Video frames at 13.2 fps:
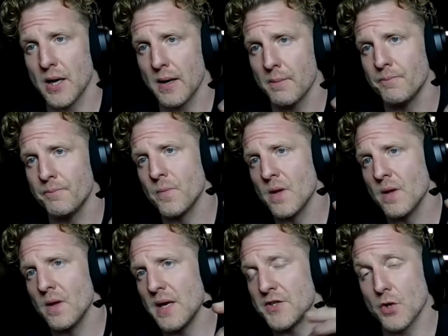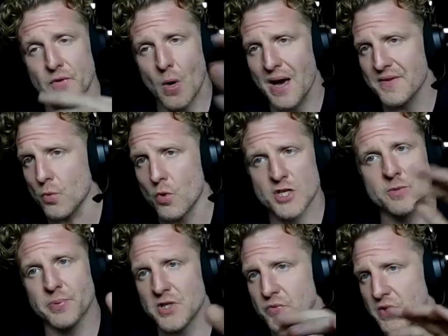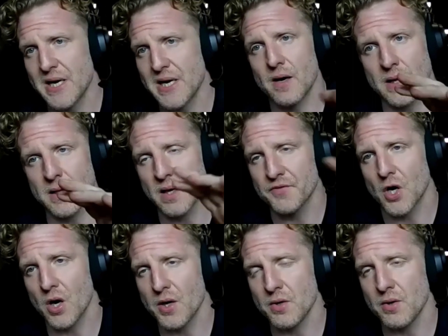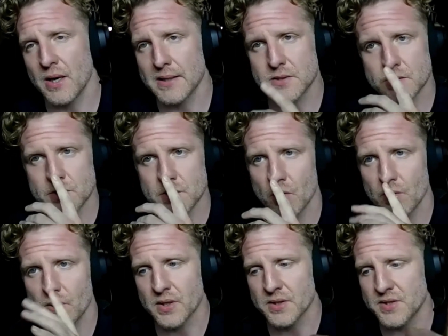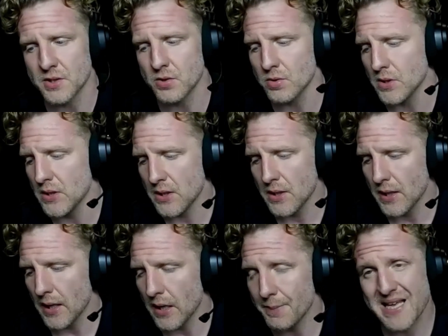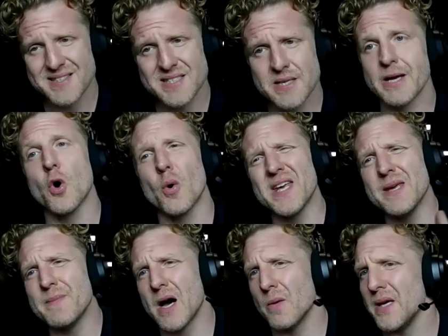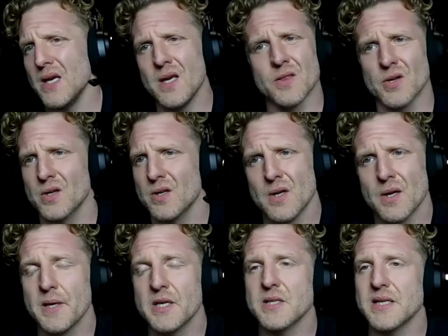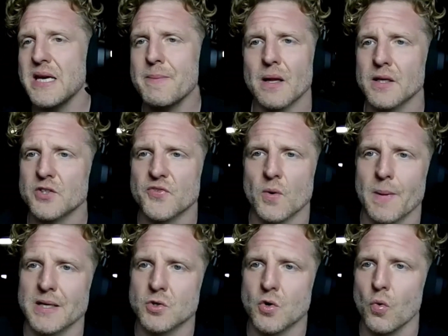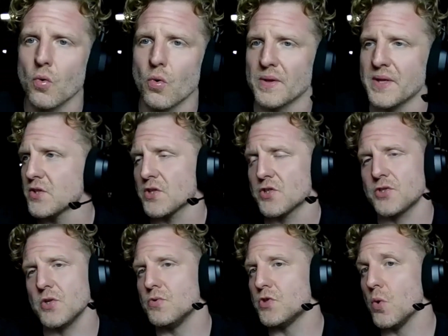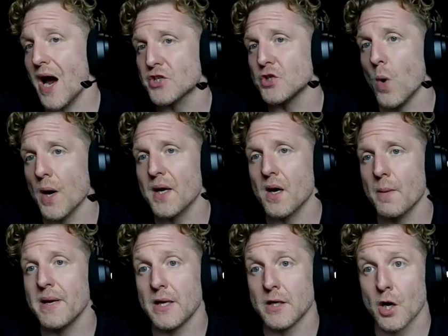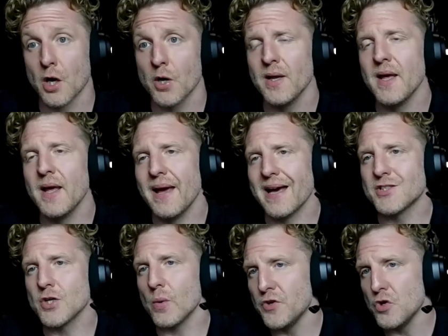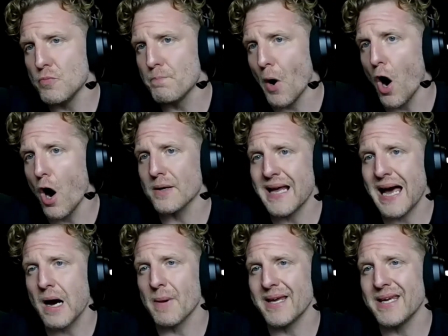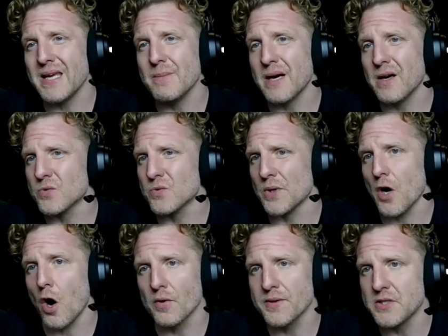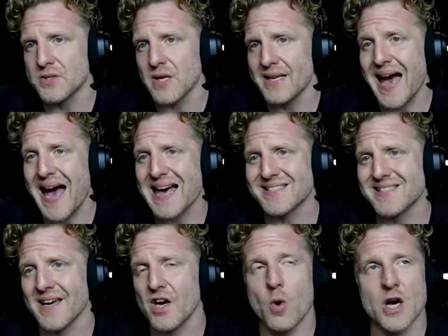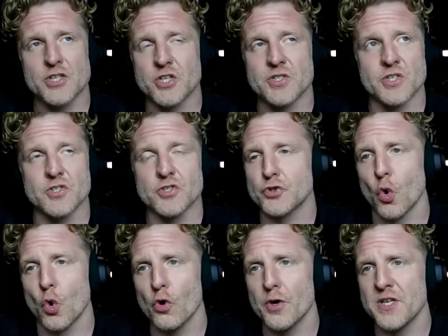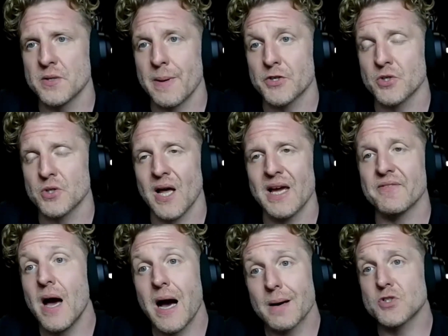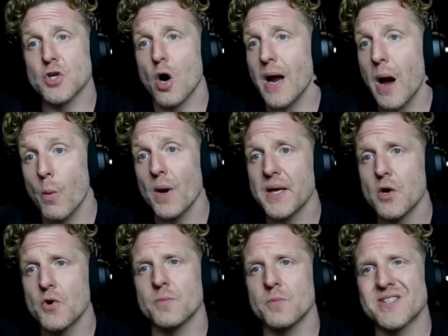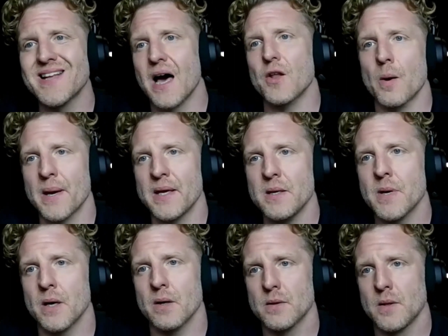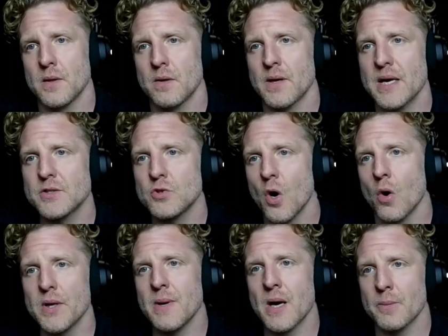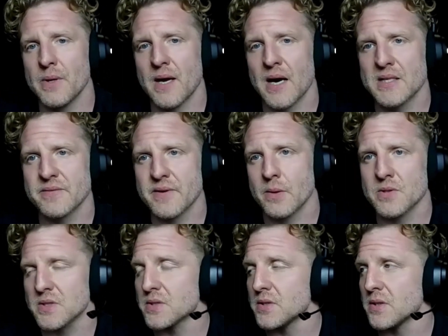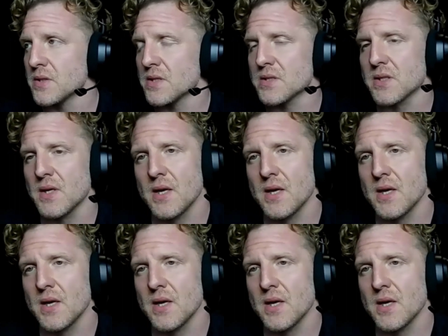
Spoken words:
And so if you have some questions, please reach out. I love talking to you guys, so continue. But that's it. And don't email me either, because emailing is for my school. These are the students who actually want to come in and learn. And so if you bog down my emails with all these asinine questions and stories about your life, I'm sorry, I want to hear them, just not on my email. Okay, so don't email me, guys, if anyone's listening to this.